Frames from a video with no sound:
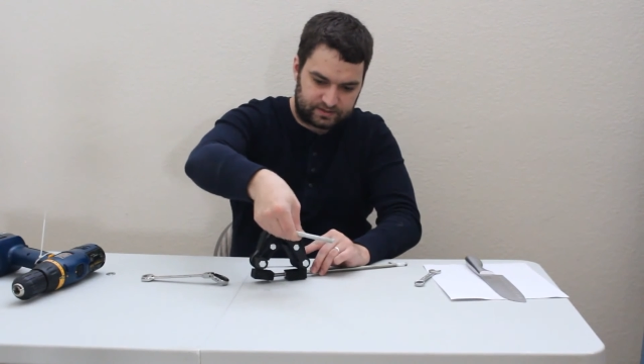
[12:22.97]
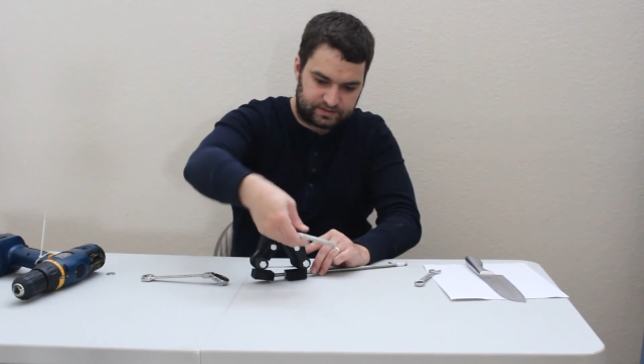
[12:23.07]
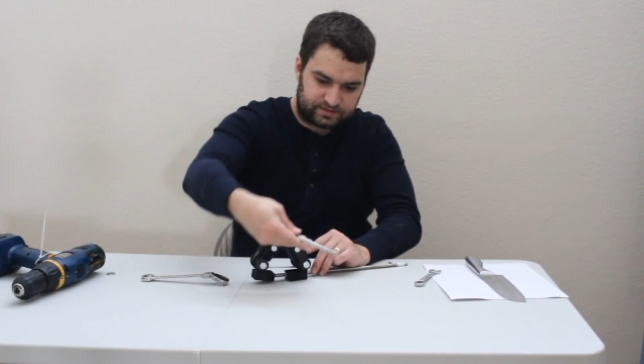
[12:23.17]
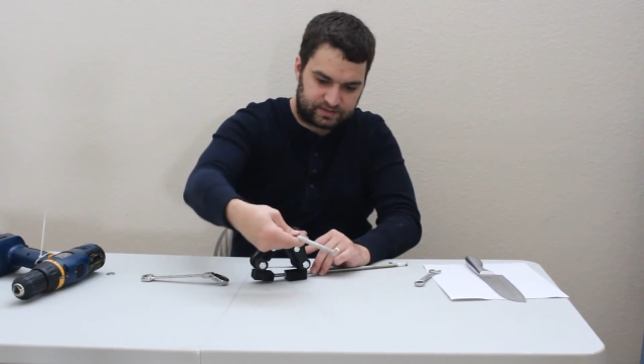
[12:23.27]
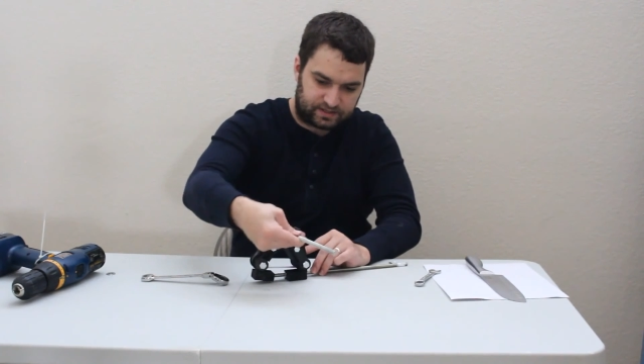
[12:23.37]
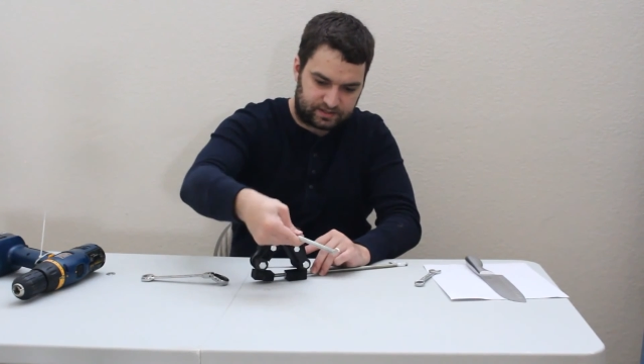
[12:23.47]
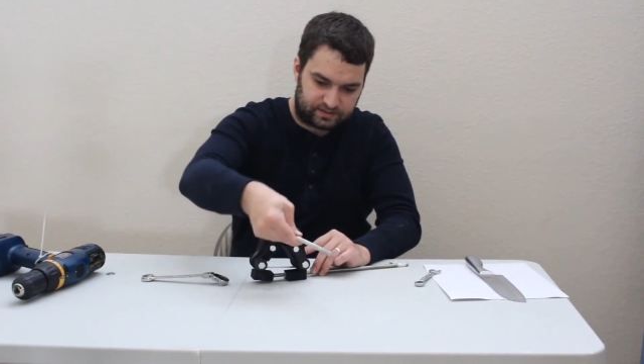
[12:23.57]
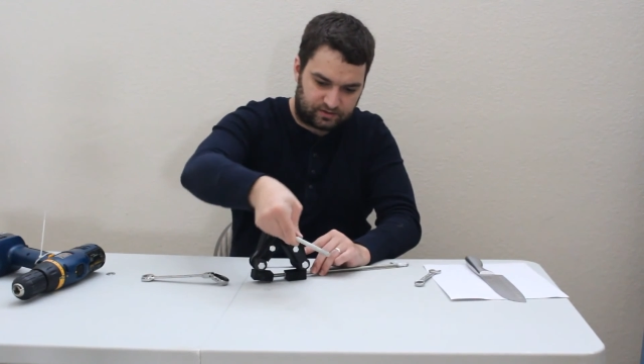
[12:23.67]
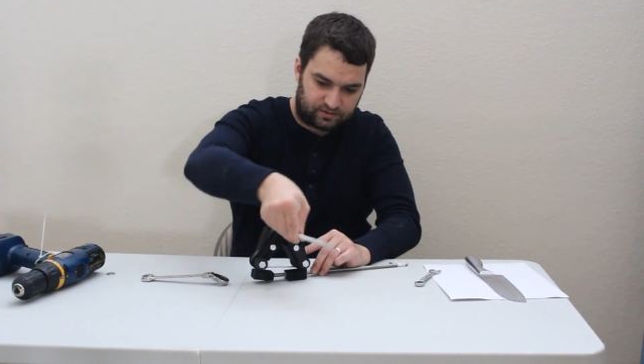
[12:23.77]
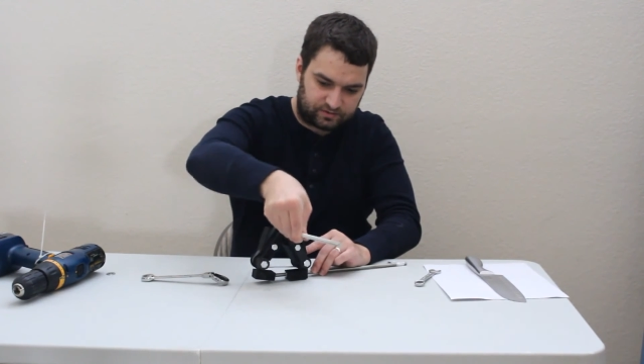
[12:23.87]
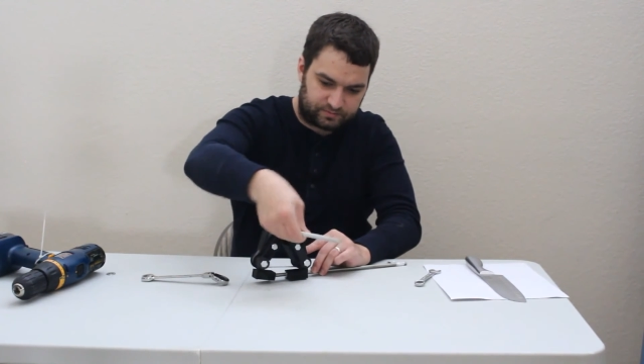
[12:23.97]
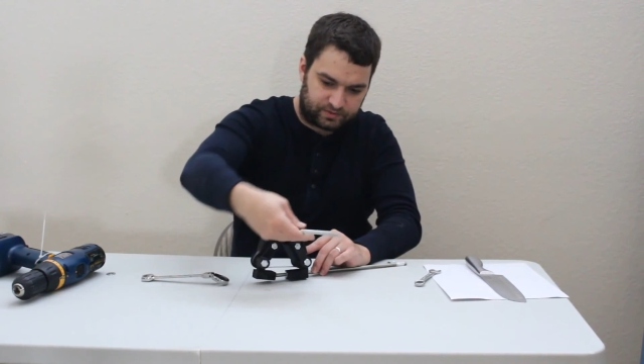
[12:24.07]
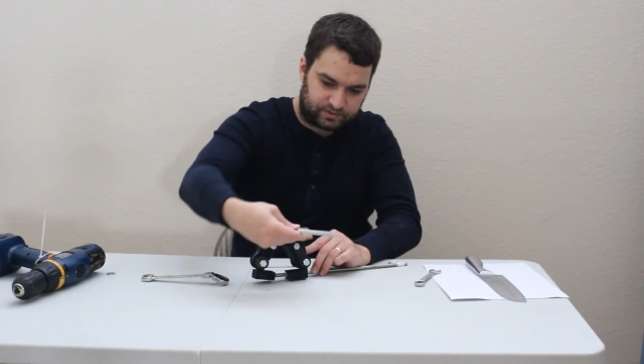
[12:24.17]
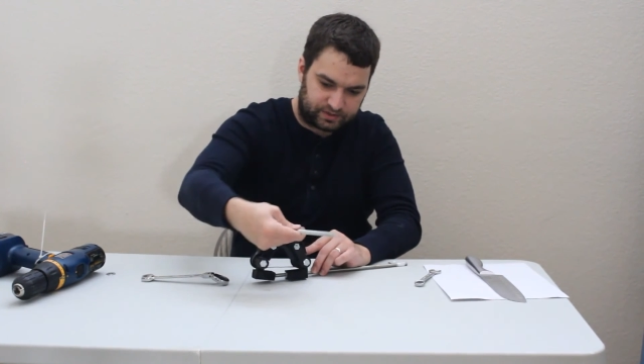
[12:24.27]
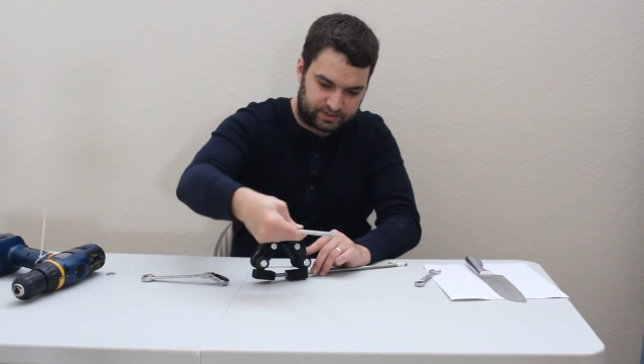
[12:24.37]
sticking to all the
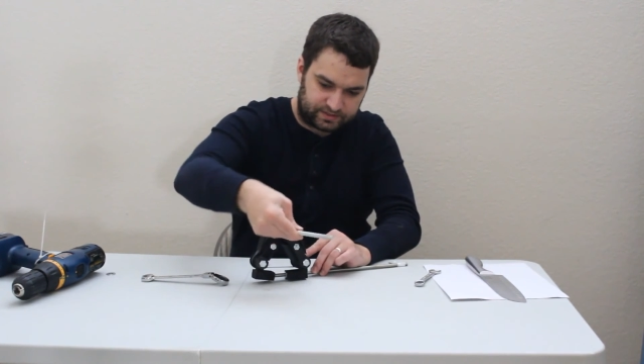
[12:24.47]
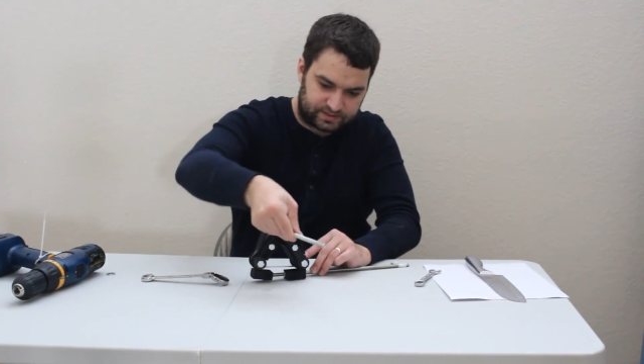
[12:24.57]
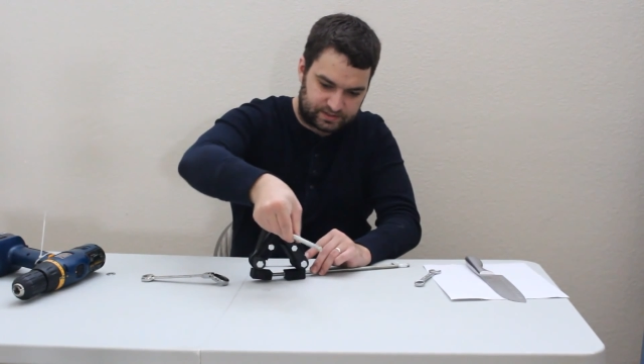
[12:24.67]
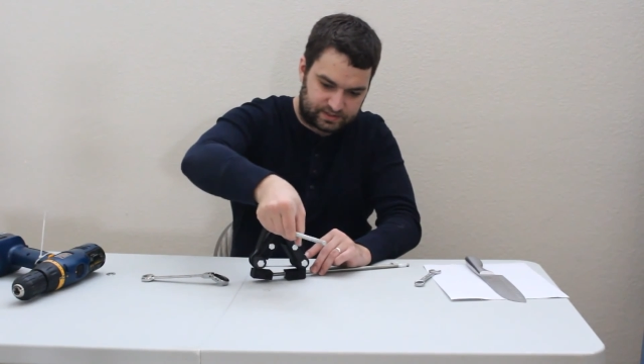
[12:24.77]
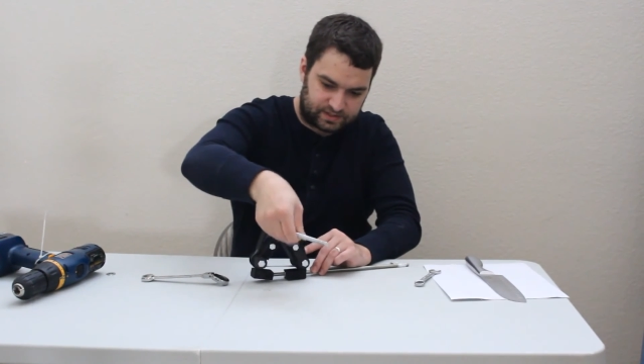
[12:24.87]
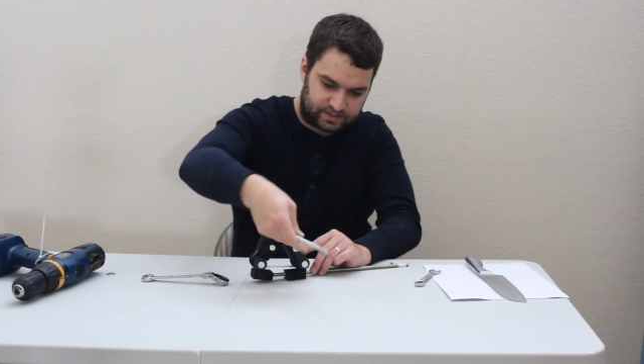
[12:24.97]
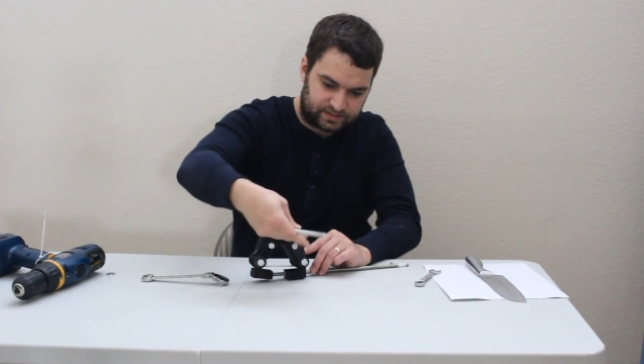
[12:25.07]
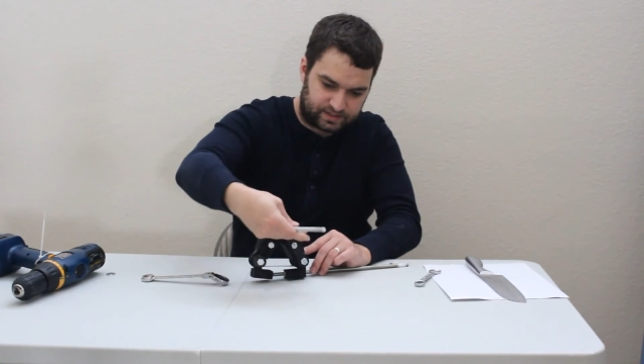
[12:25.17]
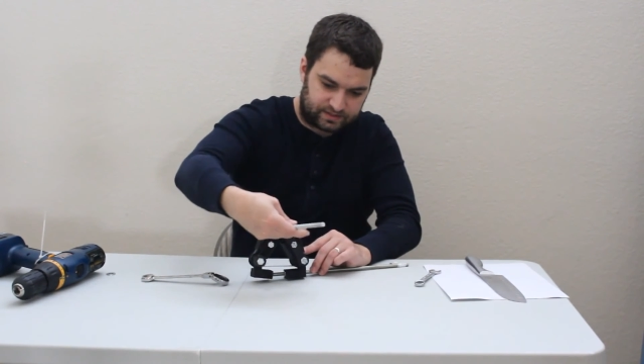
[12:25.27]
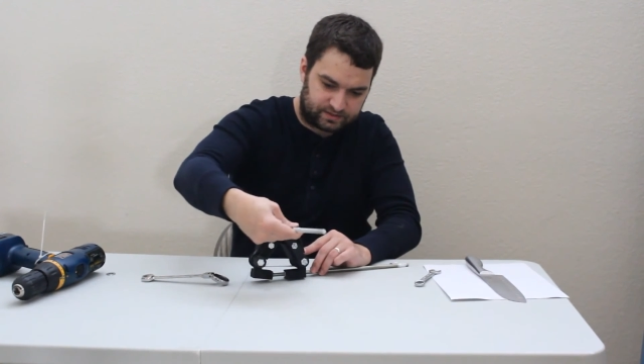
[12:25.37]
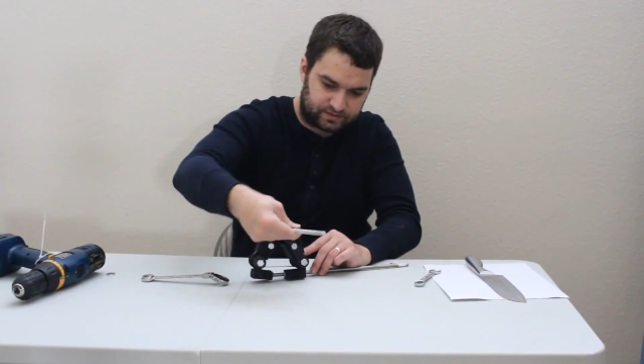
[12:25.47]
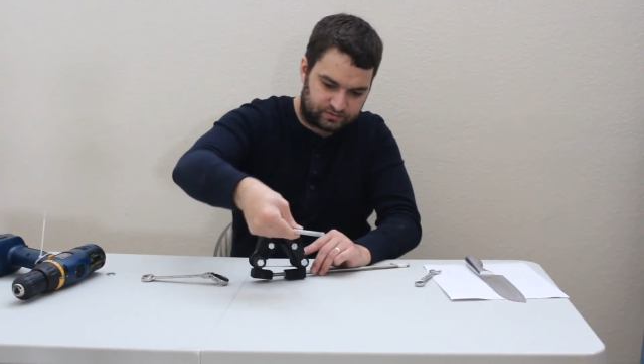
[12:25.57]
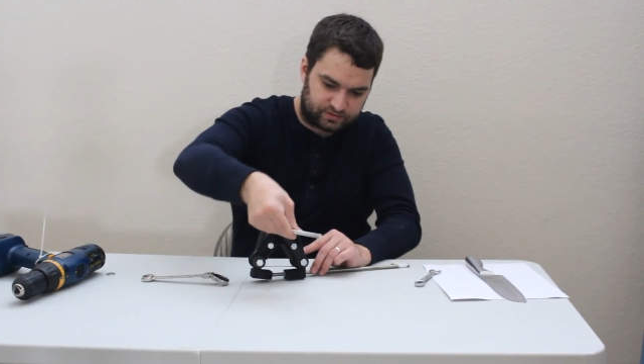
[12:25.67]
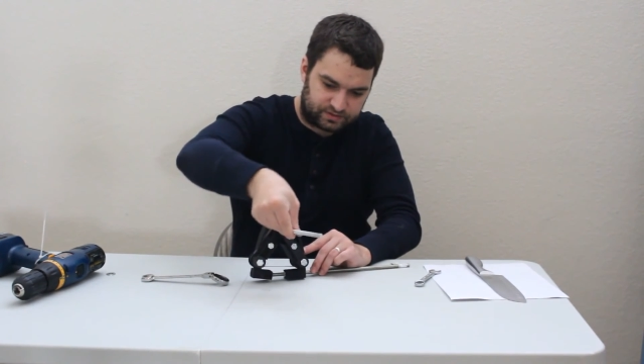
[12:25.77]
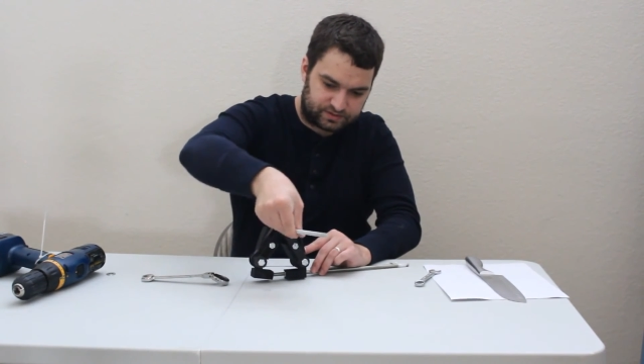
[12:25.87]
pulleys and that the
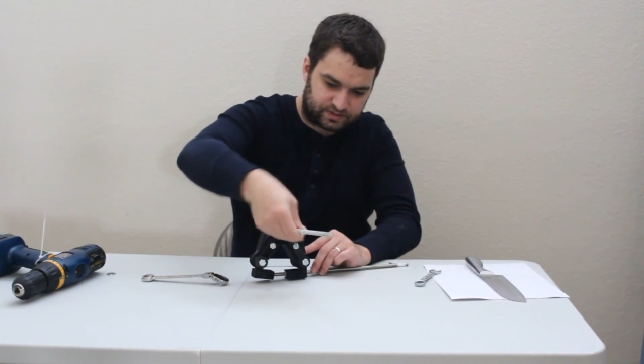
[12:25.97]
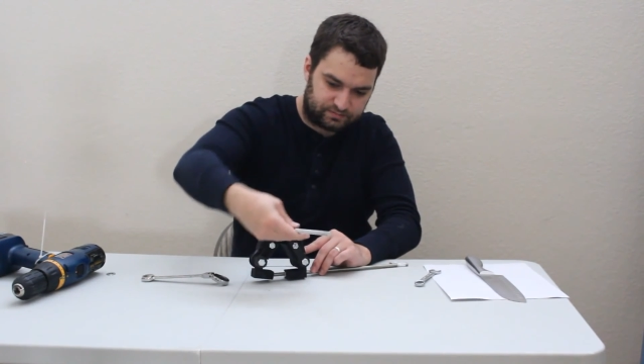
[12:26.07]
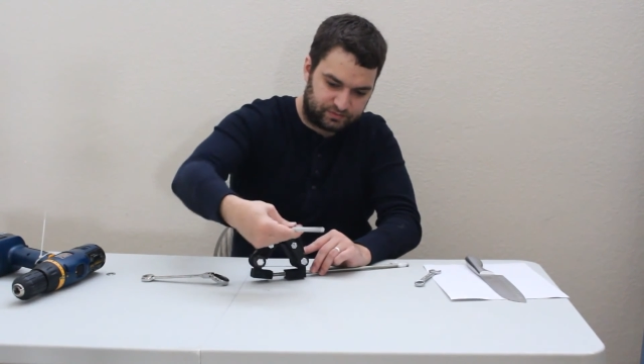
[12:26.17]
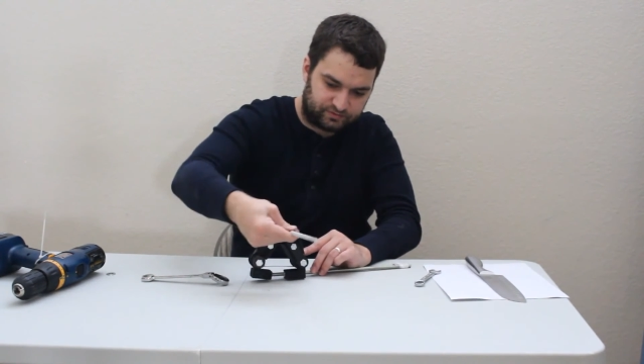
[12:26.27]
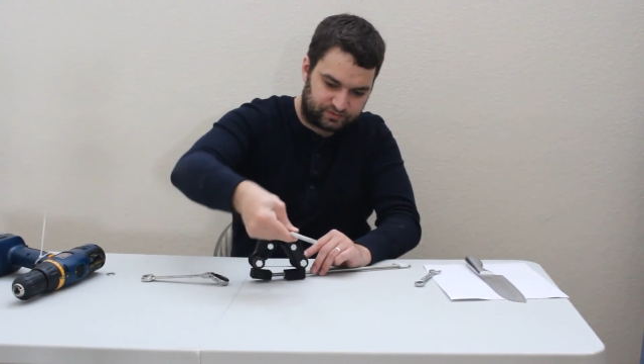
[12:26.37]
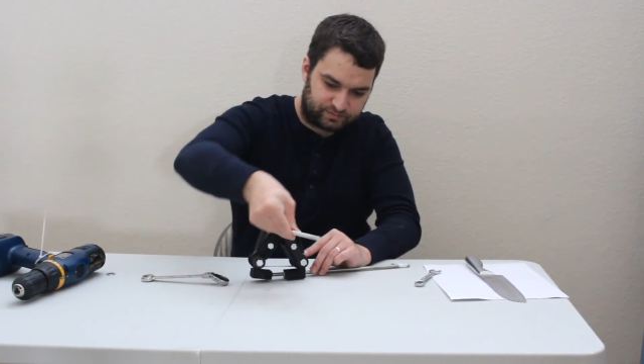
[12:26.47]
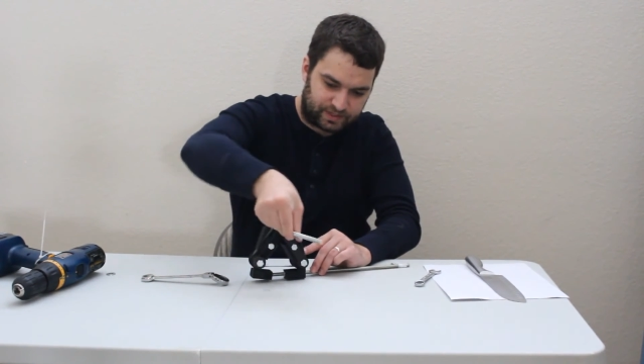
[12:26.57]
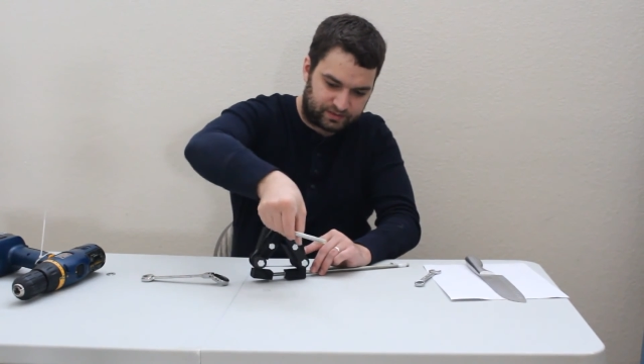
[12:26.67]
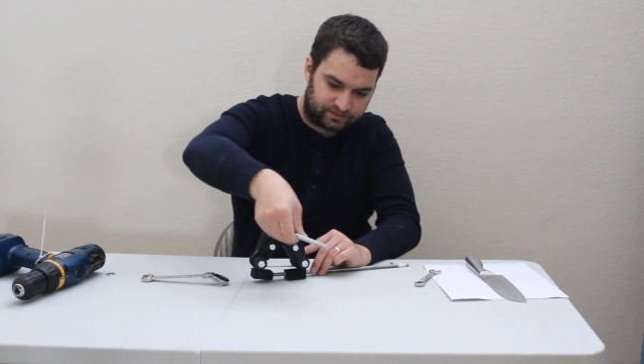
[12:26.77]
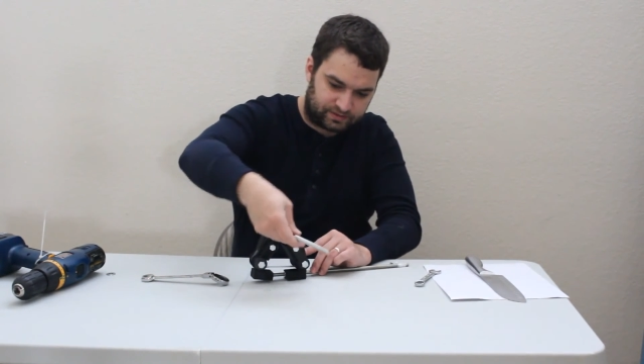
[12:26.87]
drill is going to move the belt,